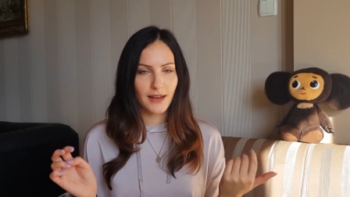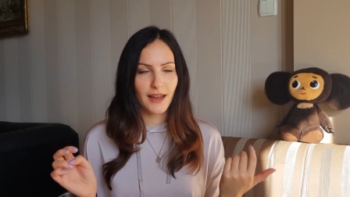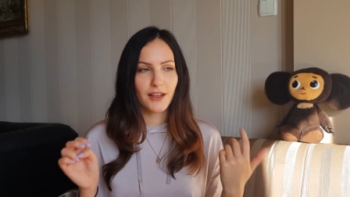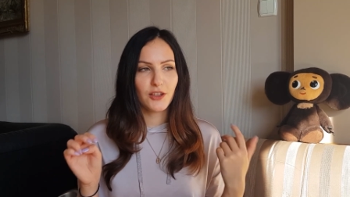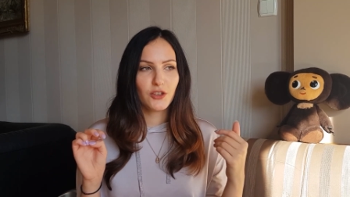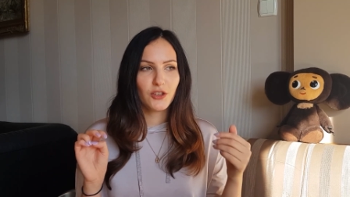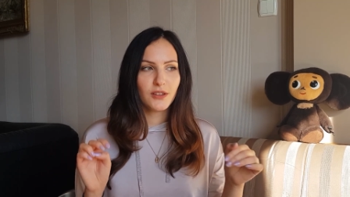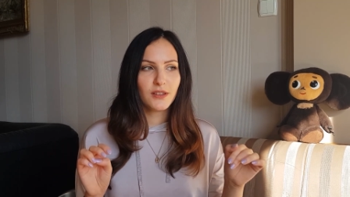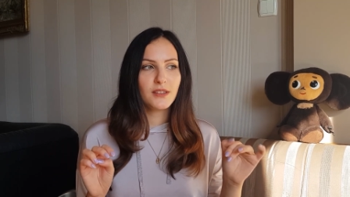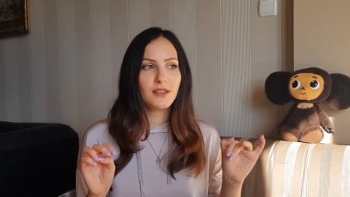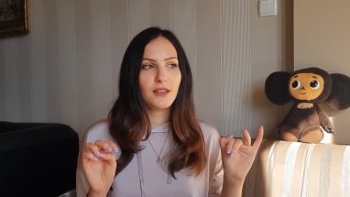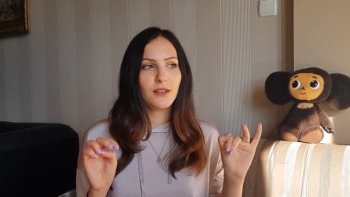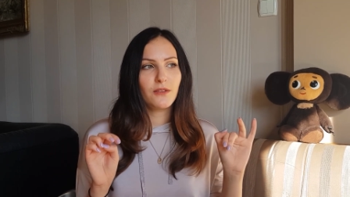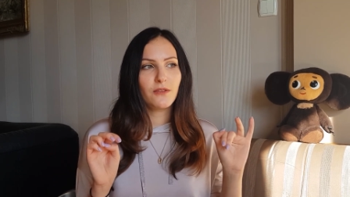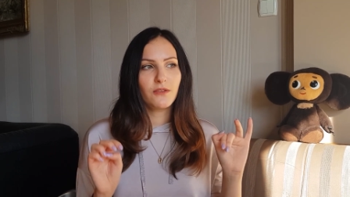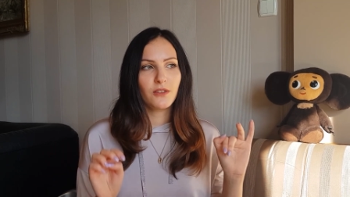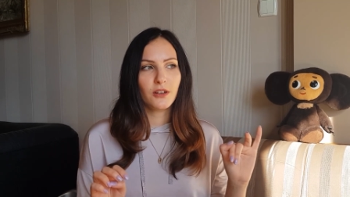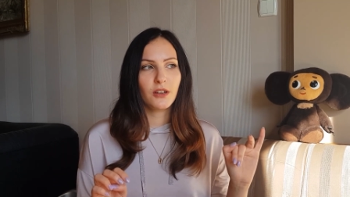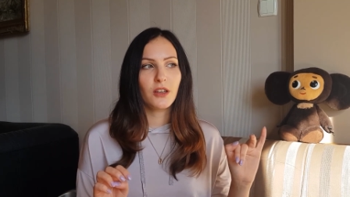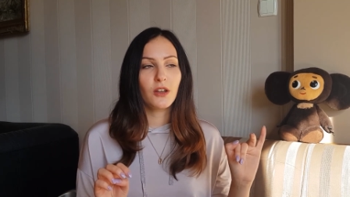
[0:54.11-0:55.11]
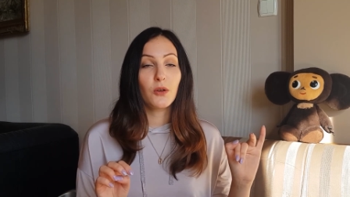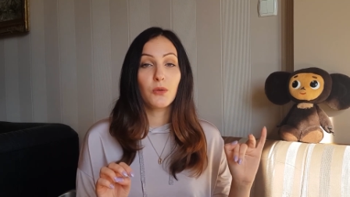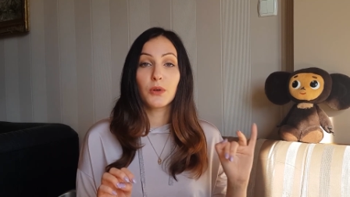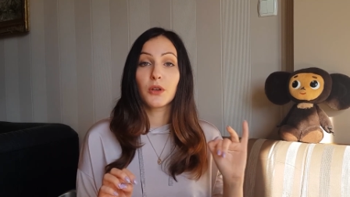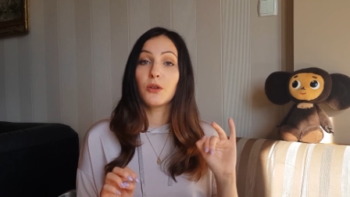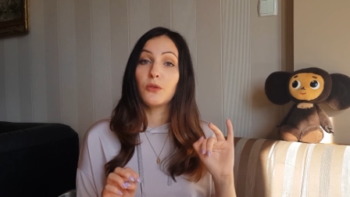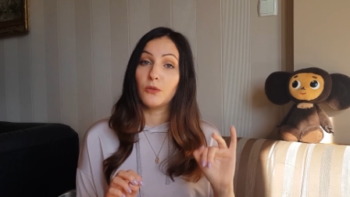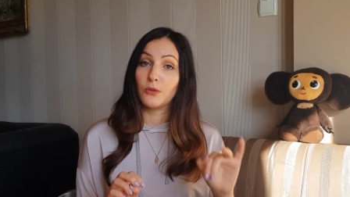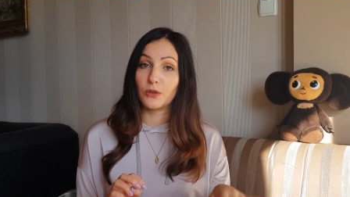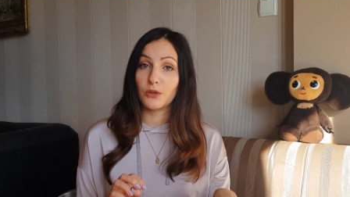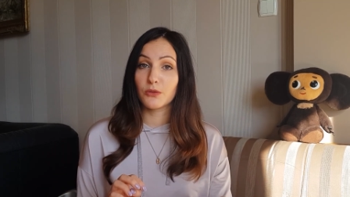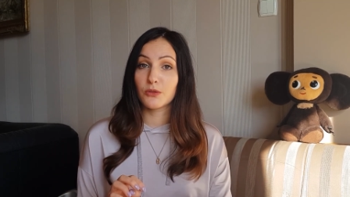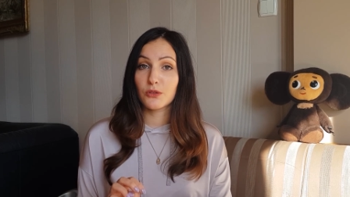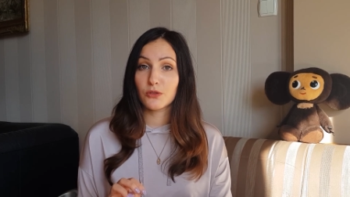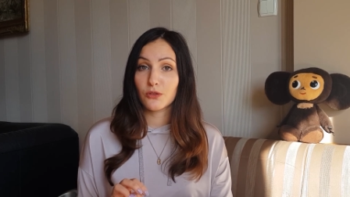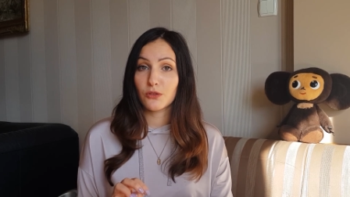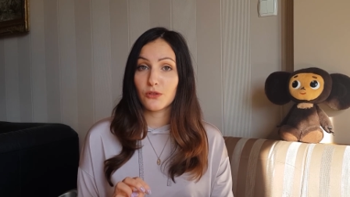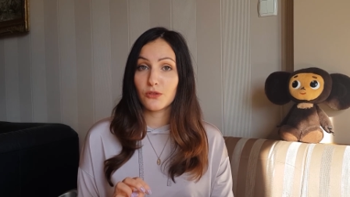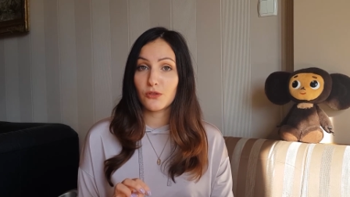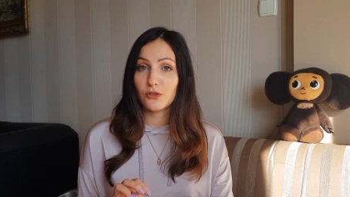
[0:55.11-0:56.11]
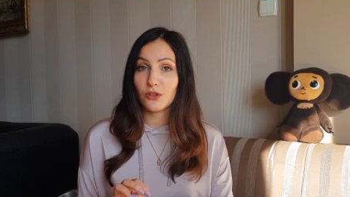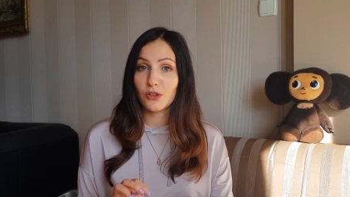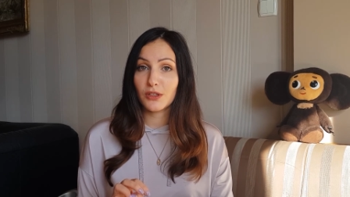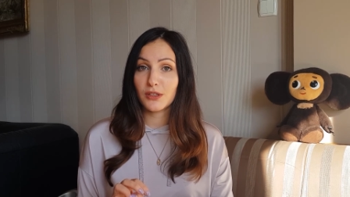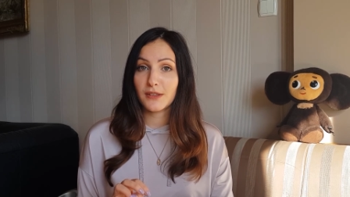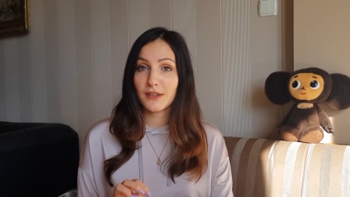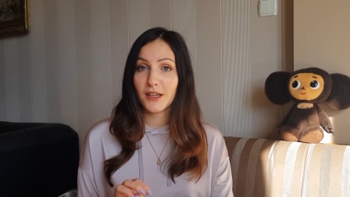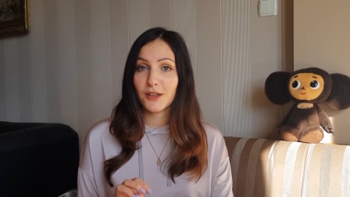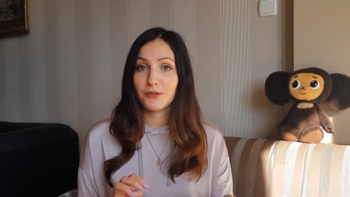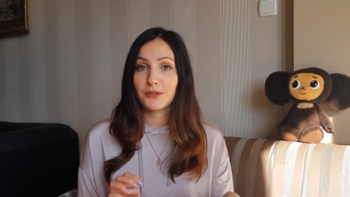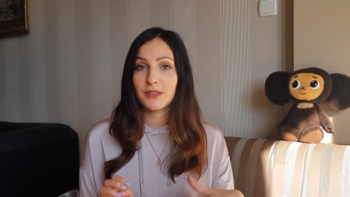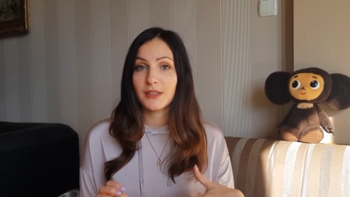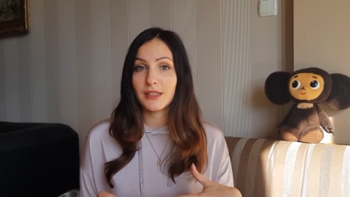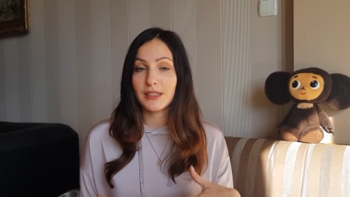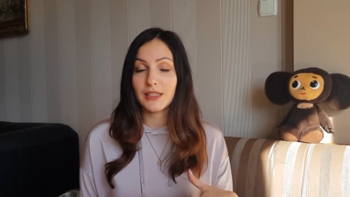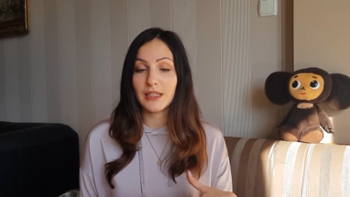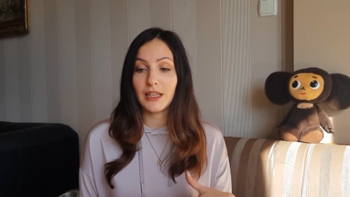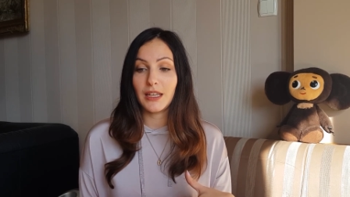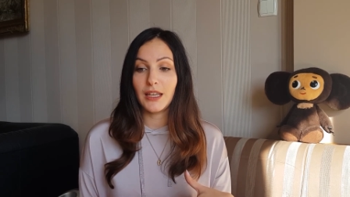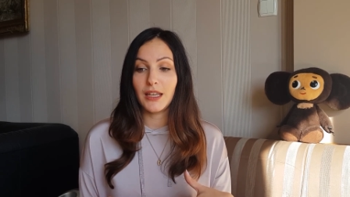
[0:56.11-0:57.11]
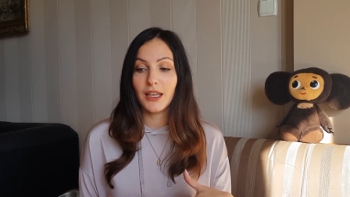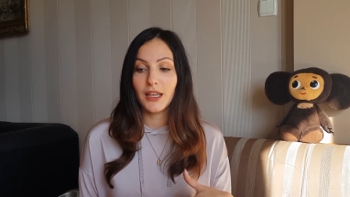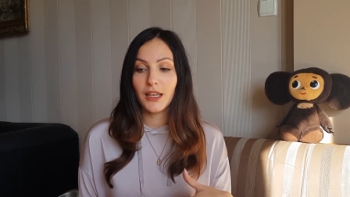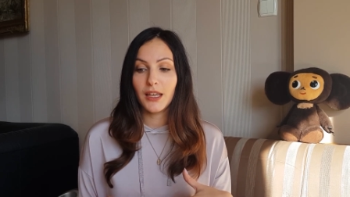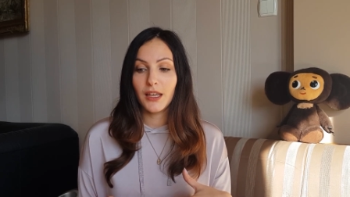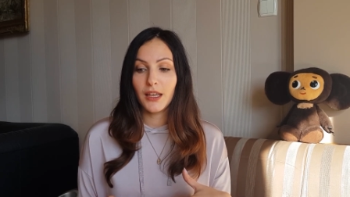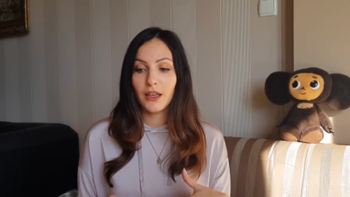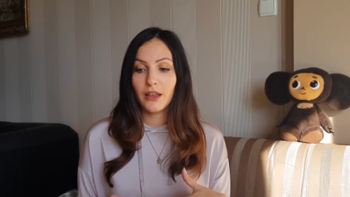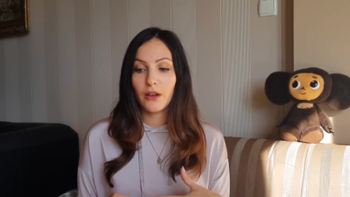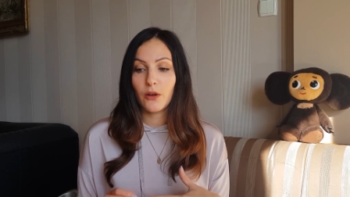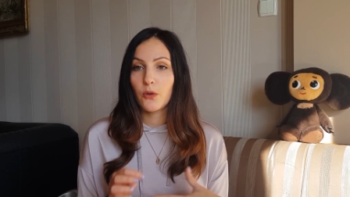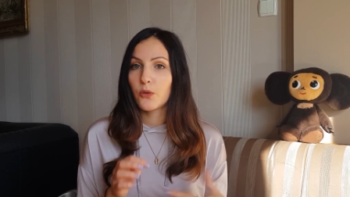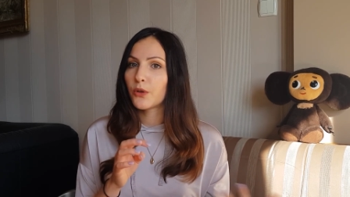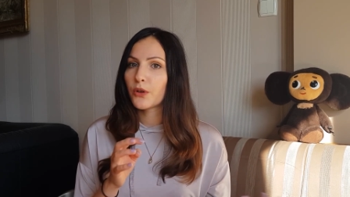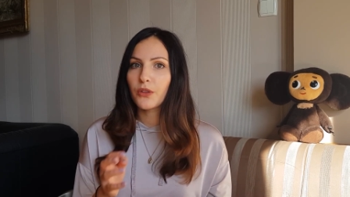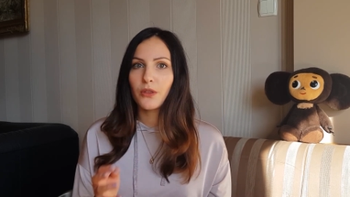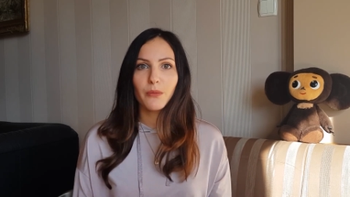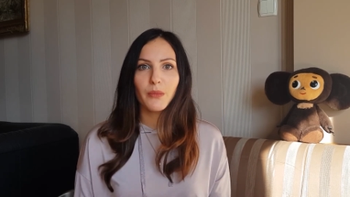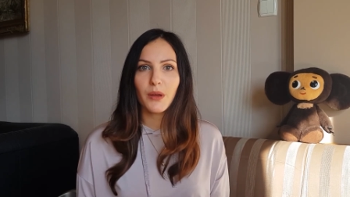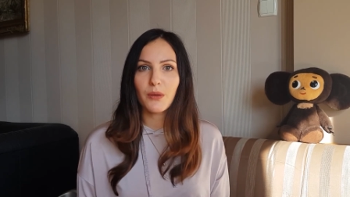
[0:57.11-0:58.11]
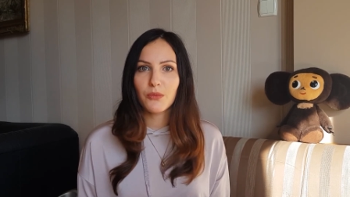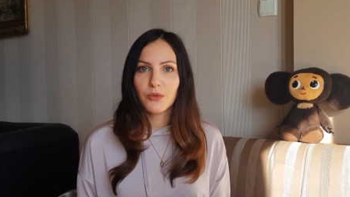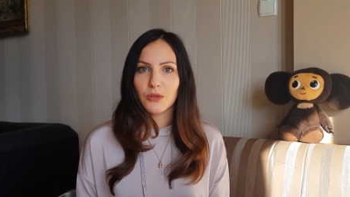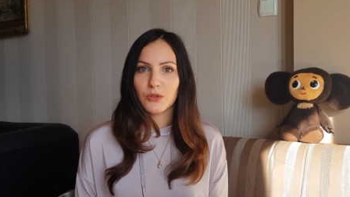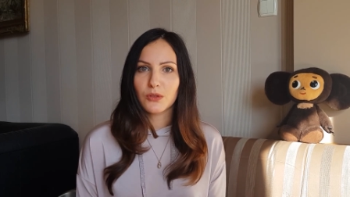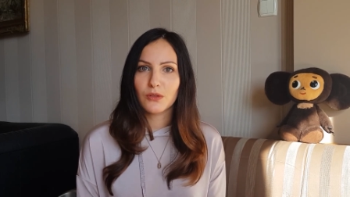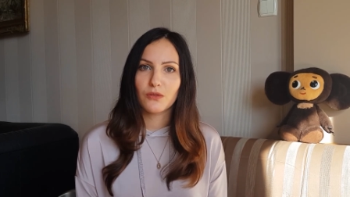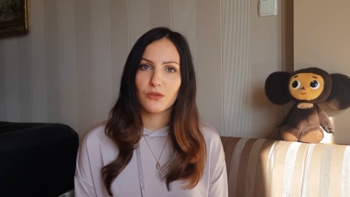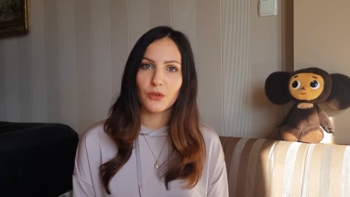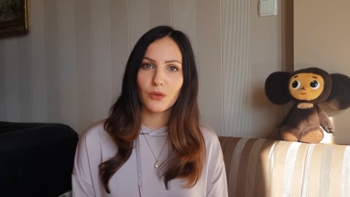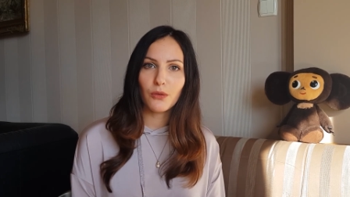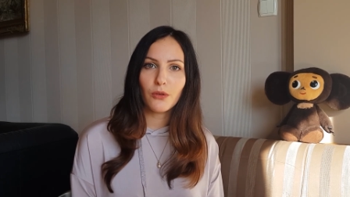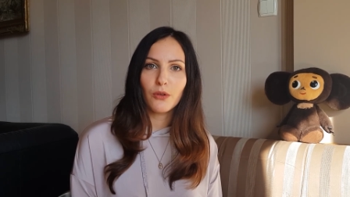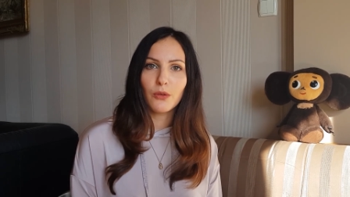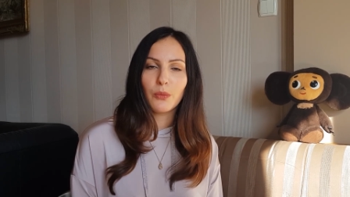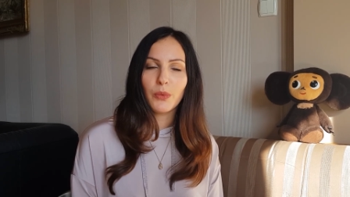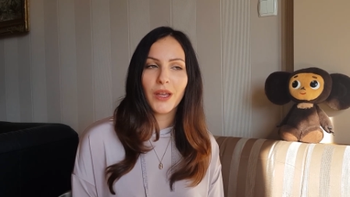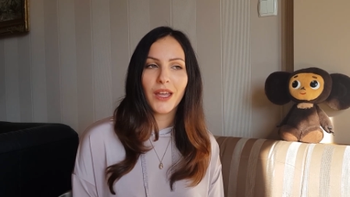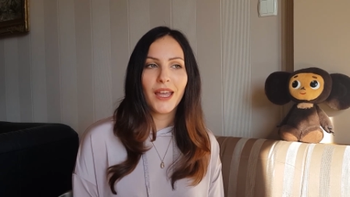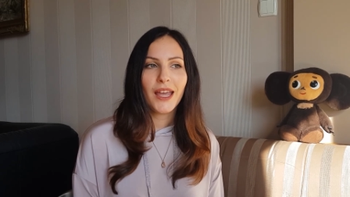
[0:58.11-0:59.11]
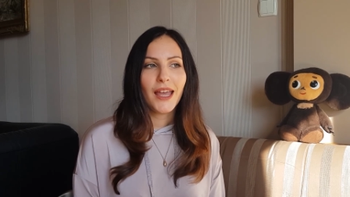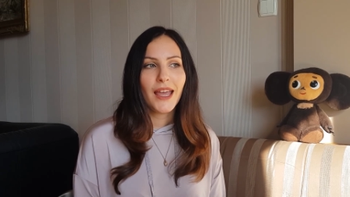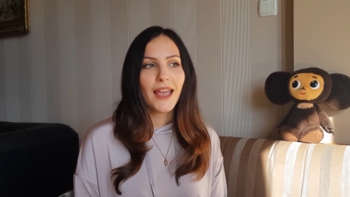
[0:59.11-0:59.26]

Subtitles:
I just did a very quick Google search just now to see who are the members of the group.